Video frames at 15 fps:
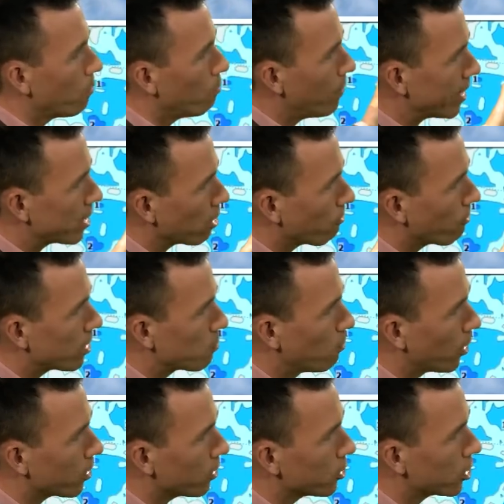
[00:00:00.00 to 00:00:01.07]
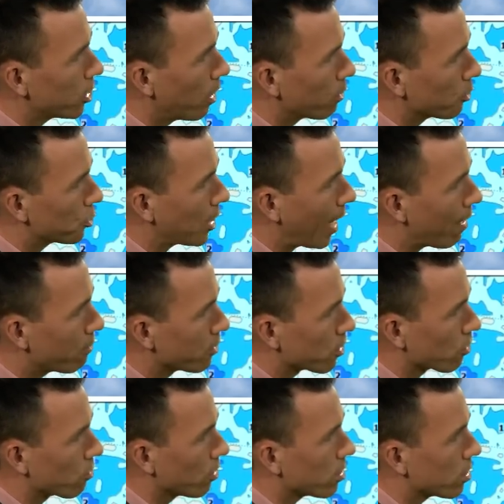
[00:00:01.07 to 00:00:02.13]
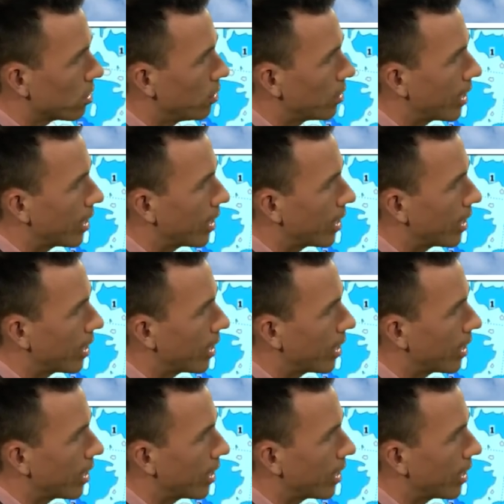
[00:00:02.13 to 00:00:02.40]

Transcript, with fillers: Met Office model showing showers across the